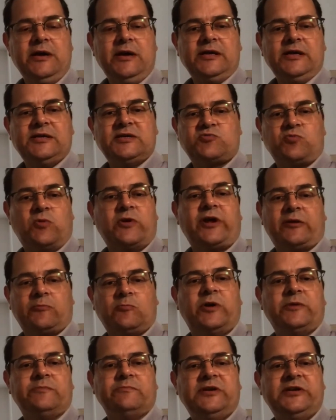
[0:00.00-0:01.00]
is
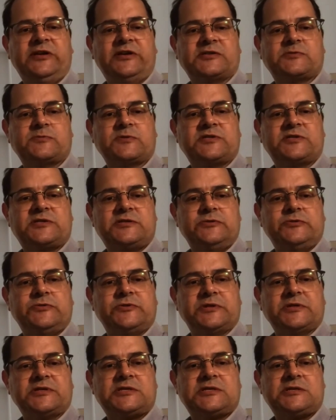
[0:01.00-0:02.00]
one-on-one meetings with students,